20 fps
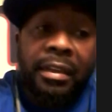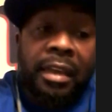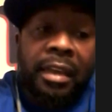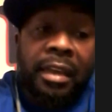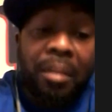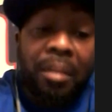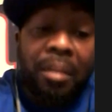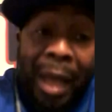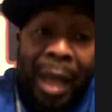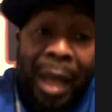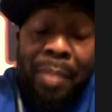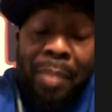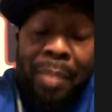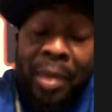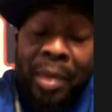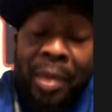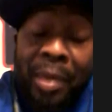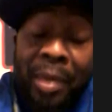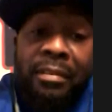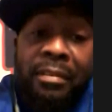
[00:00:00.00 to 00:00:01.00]
in my
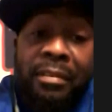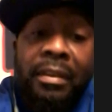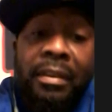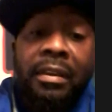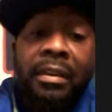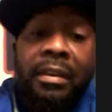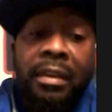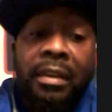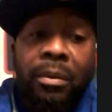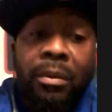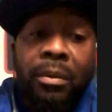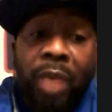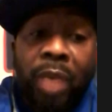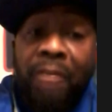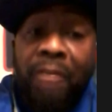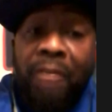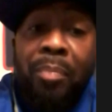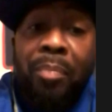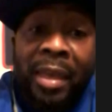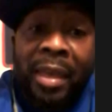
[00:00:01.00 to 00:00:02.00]
opinion,
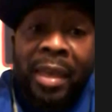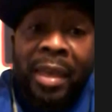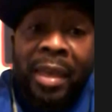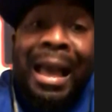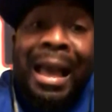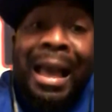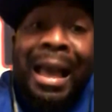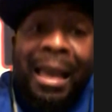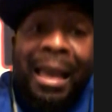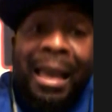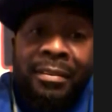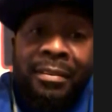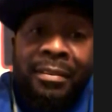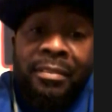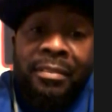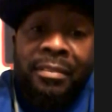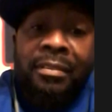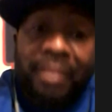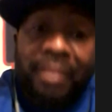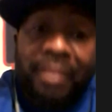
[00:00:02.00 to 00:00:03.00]
whatever Ben got,
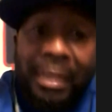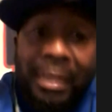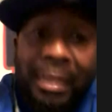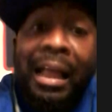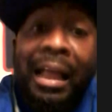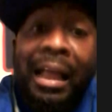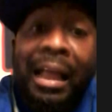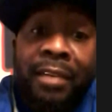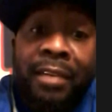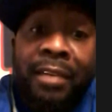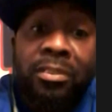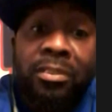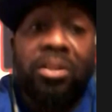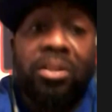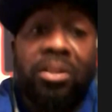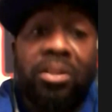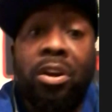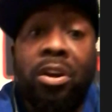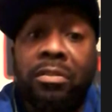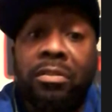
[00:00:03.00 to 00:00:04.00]
Eli
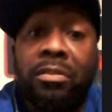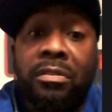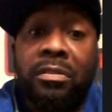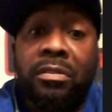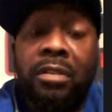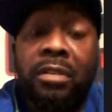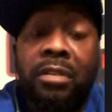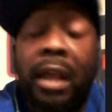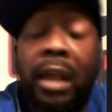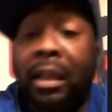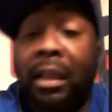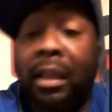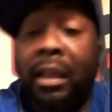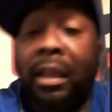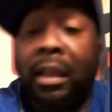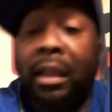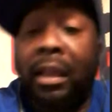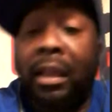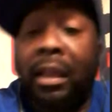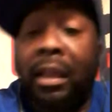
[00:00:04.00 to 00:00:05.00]
deserved. And like I
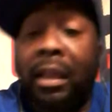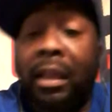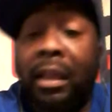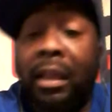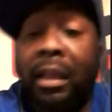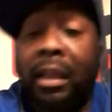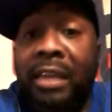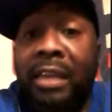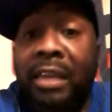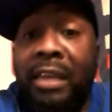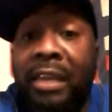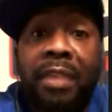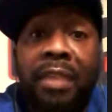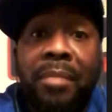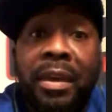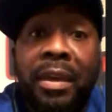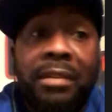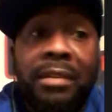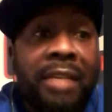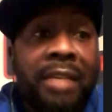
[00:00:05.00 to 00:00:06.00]
said, if that
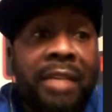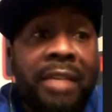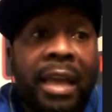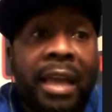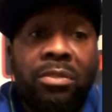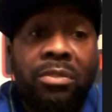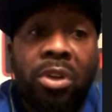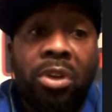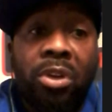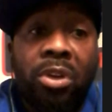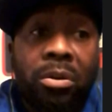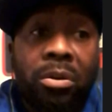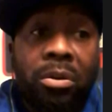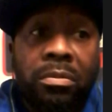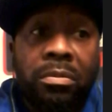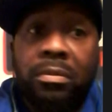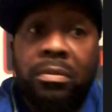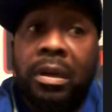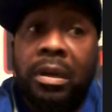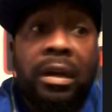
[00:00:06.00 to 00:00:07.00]
means that
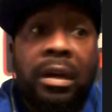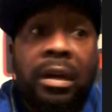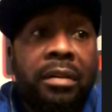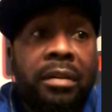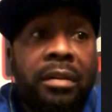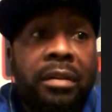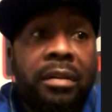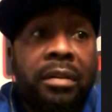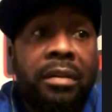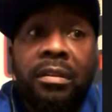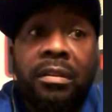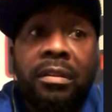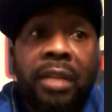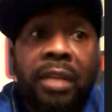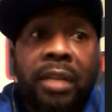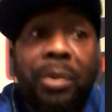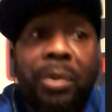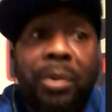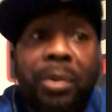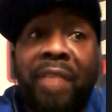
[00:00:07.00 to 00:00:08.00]
like
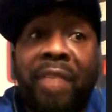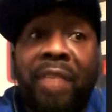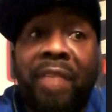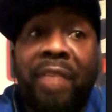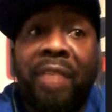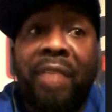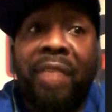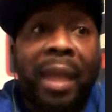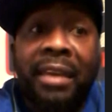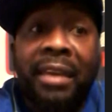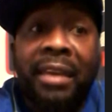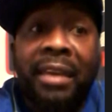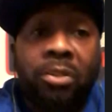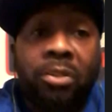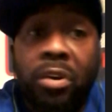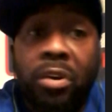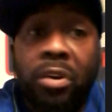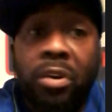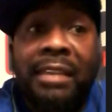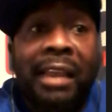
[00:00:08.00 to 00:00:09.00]
we have to bite or
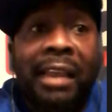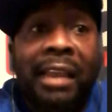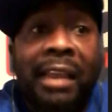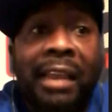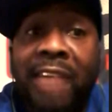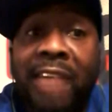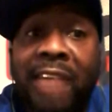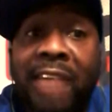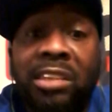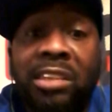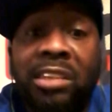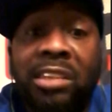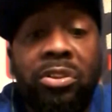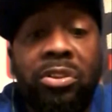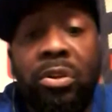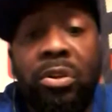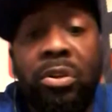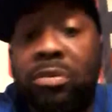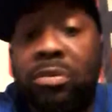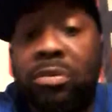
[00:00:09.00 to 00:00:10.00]
eat that last year or
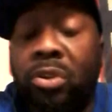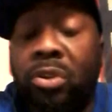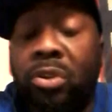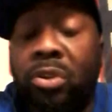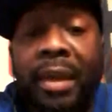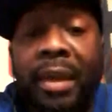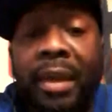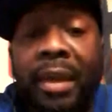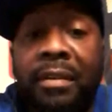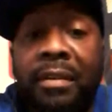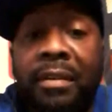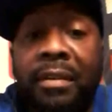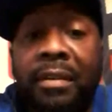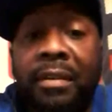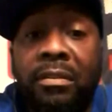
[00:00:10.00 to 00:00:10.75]
two, so be it. You